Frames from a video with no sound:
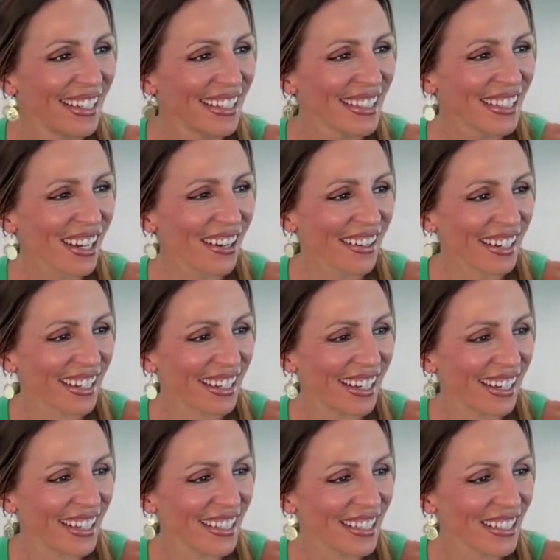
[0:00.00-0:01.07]
Sorry
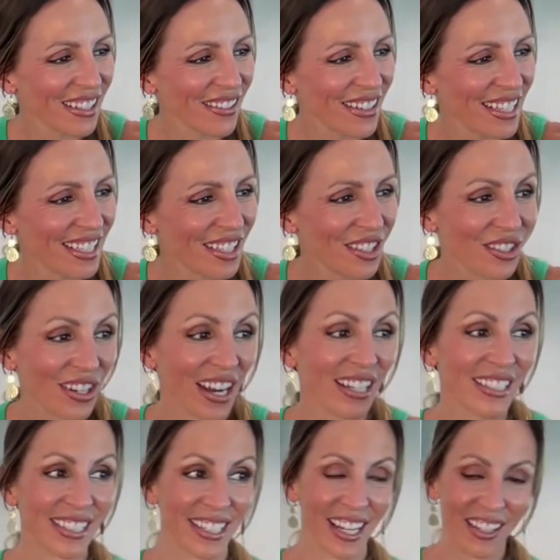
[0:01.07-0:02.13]
guys, it's always
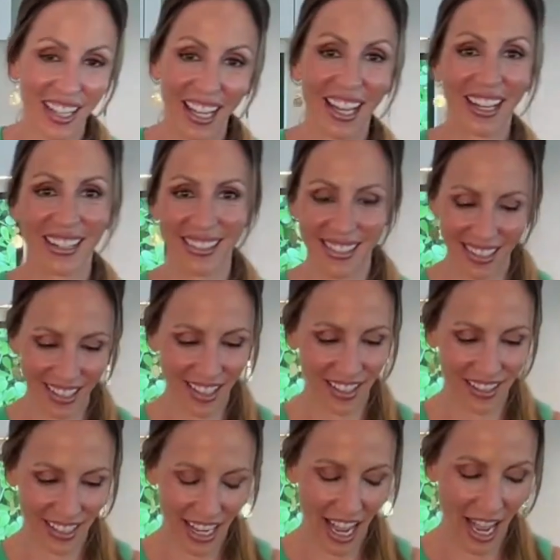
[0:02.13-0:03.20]
distracting. Okay, I could see it
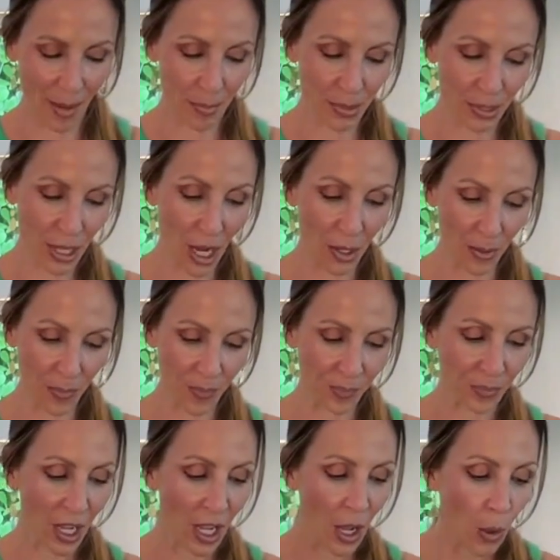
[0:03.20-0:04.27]
on the app. So
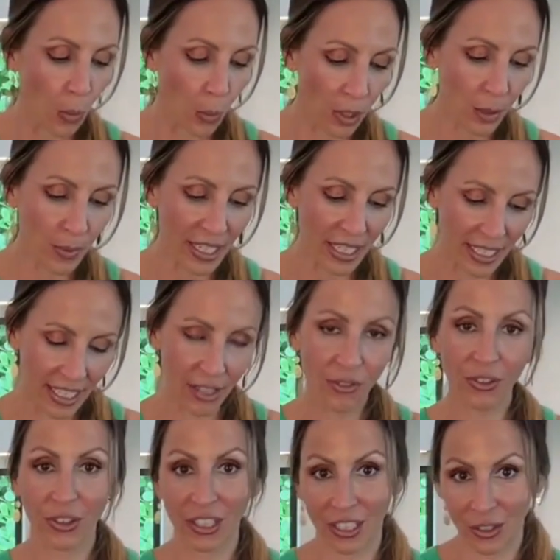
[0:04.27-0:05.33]
what do we need
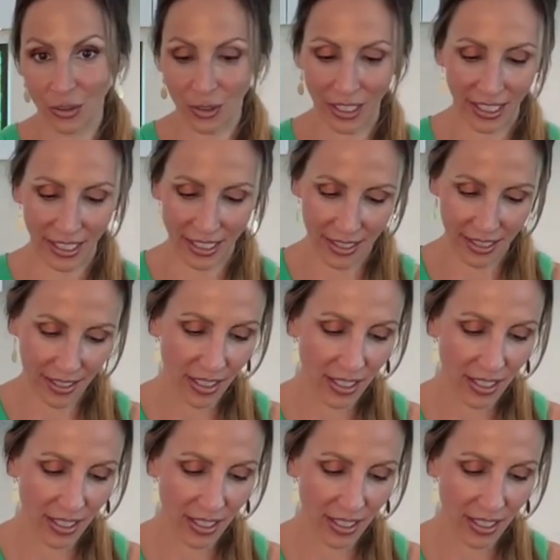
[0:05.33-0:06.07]
for the ingredients?